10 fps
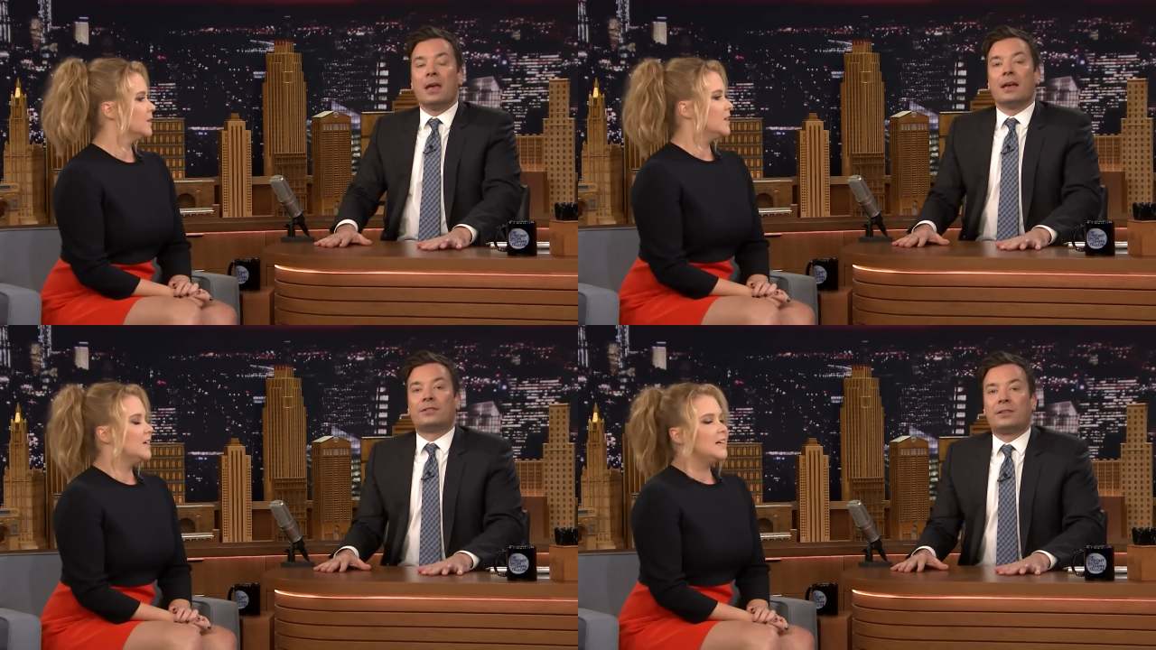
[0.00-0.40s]

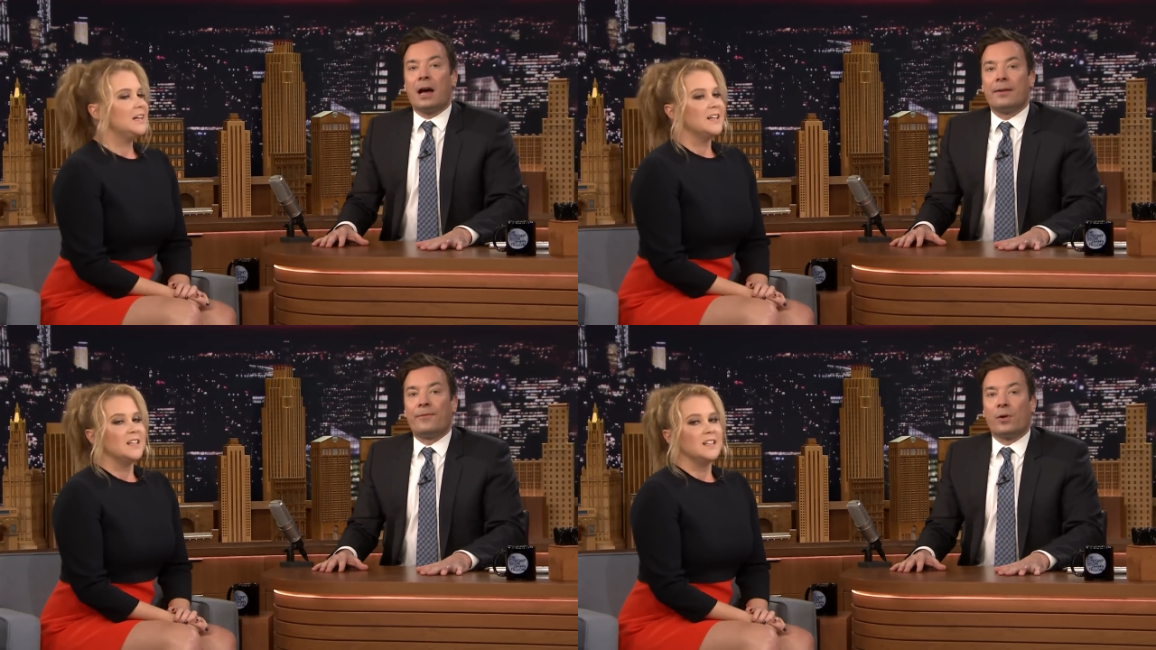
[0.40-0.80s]
Speaker 1: It's
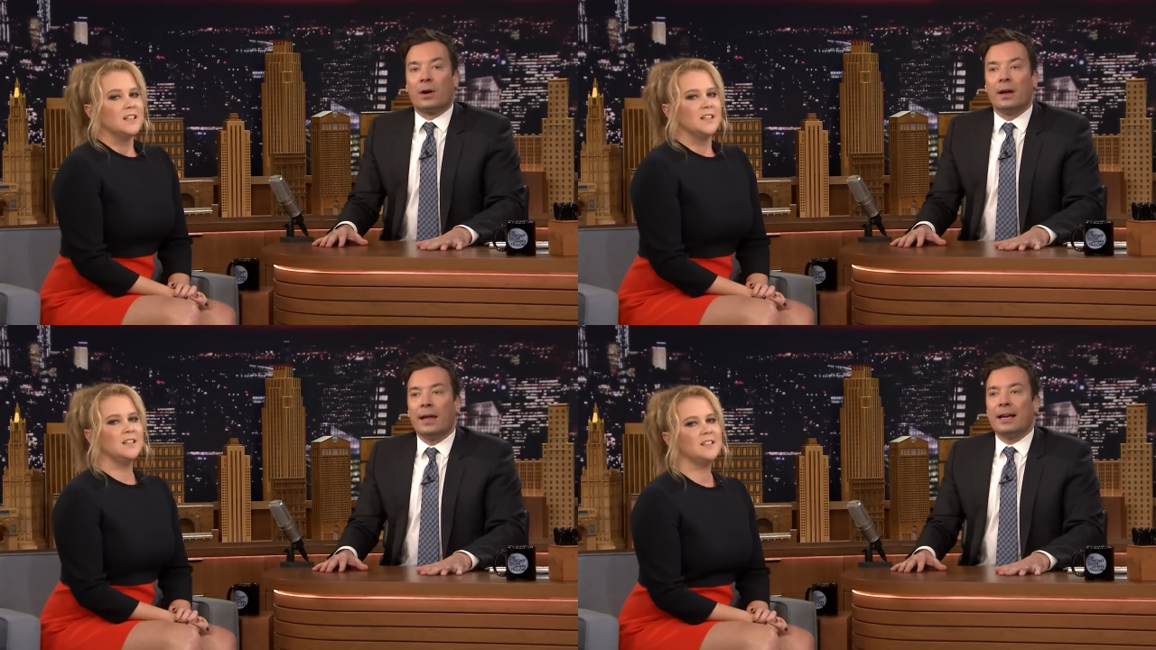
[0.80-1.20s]
time
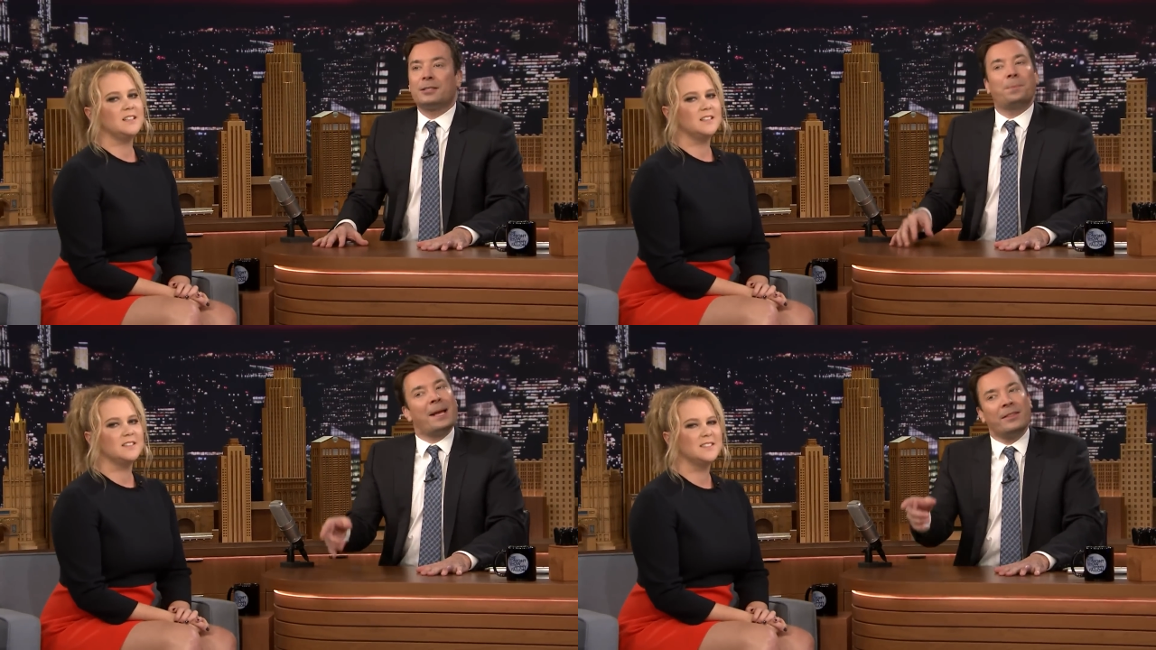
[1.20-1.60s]
for
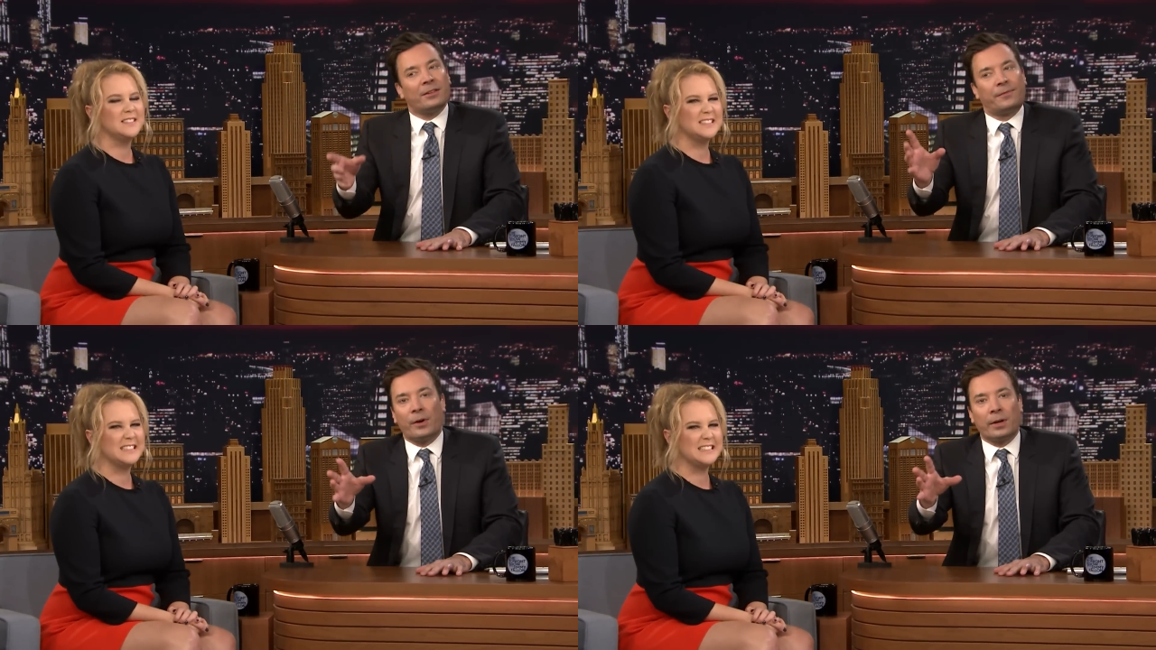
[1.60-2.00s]
Explain
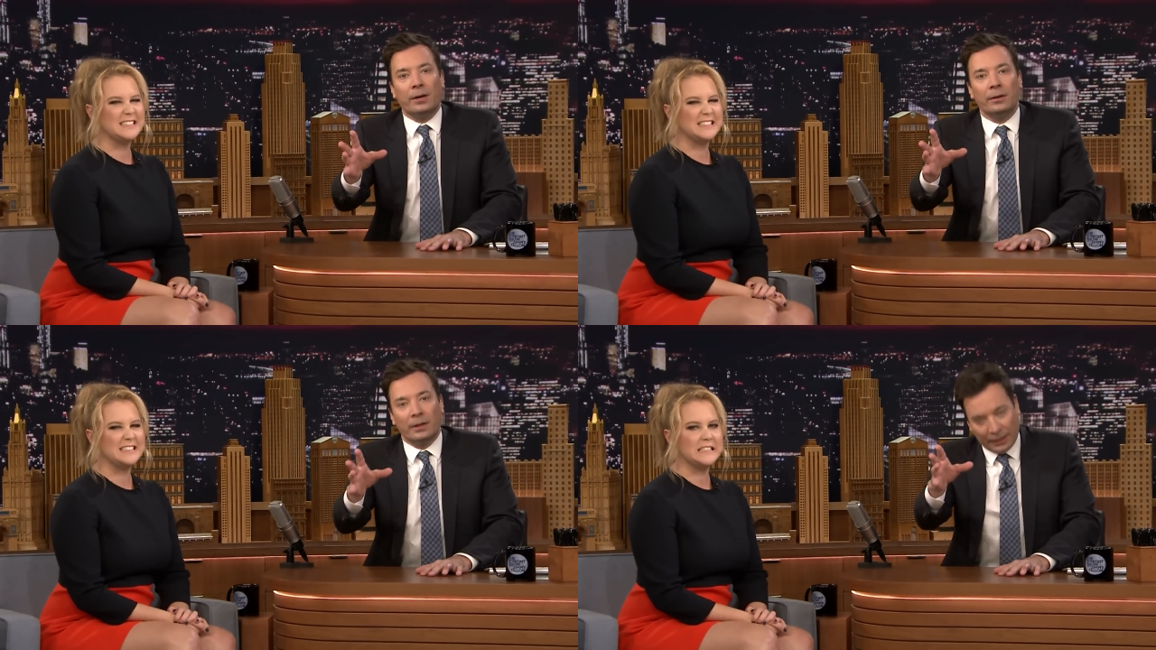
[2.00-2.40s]
This
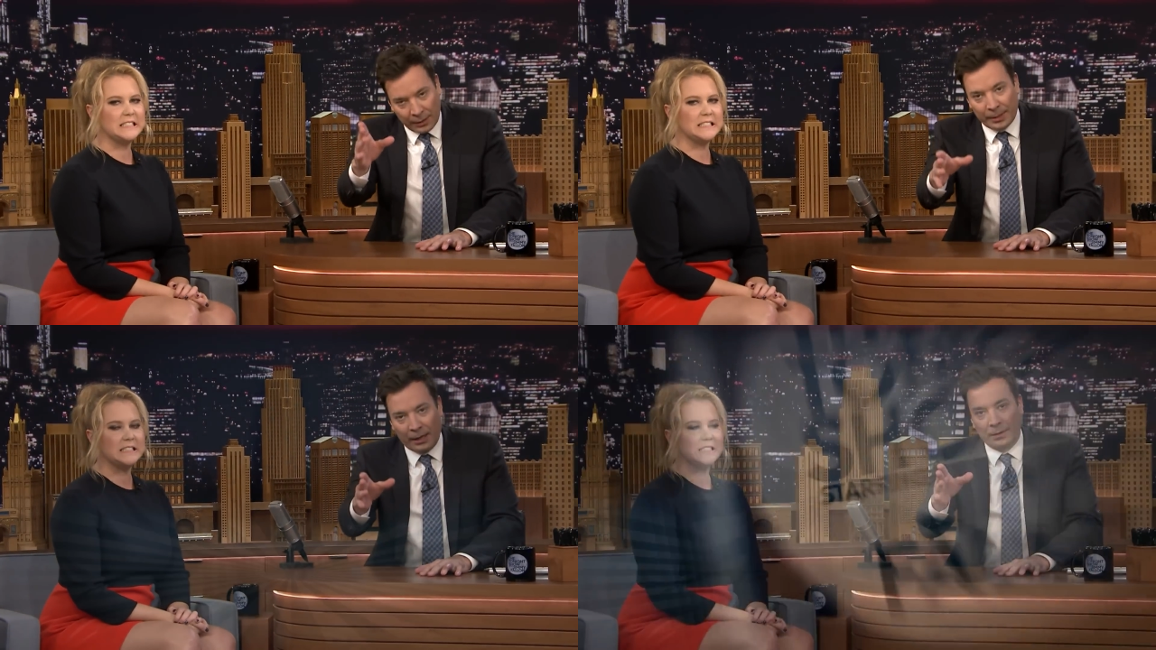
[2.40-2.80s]
Photo.
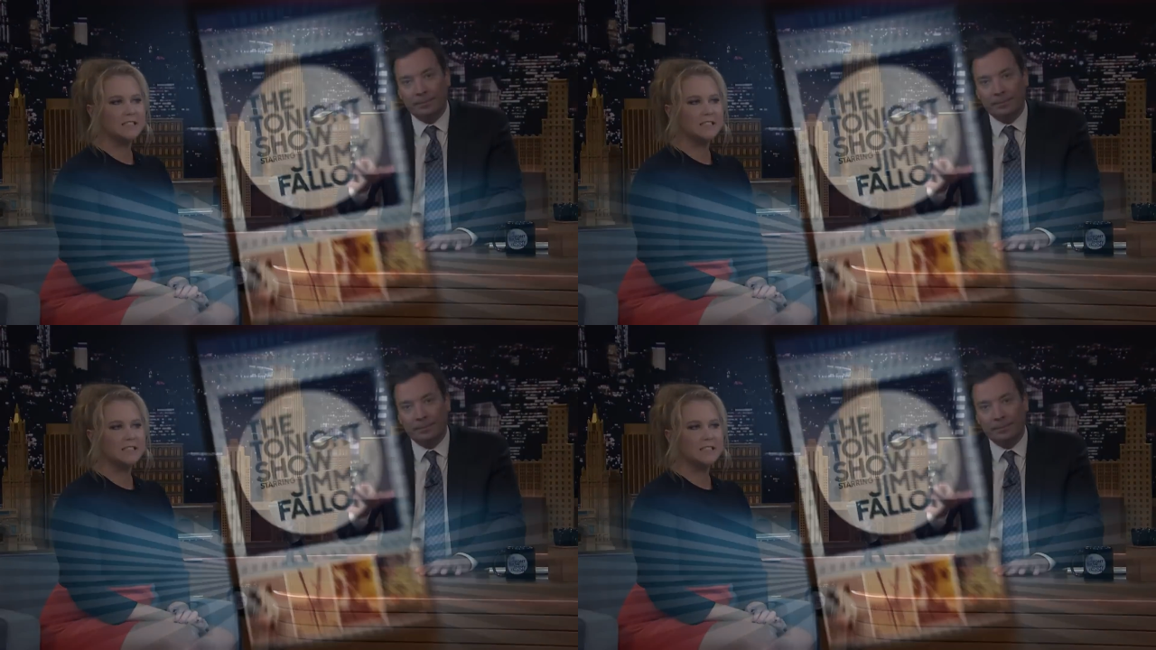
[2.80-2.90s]
Here we go.